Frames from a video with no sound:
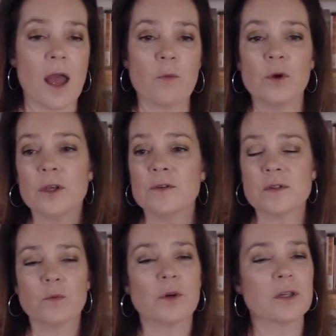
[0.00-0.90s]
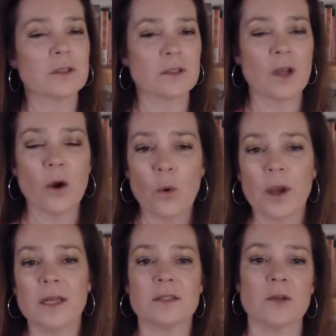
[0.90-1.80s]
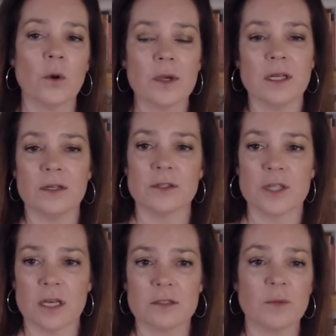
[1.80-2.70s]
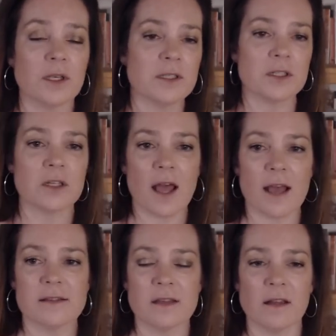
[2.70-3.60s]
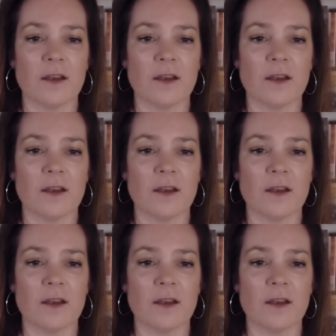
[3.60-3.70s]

and we'll use the word coin and token interchangeably in digital asset.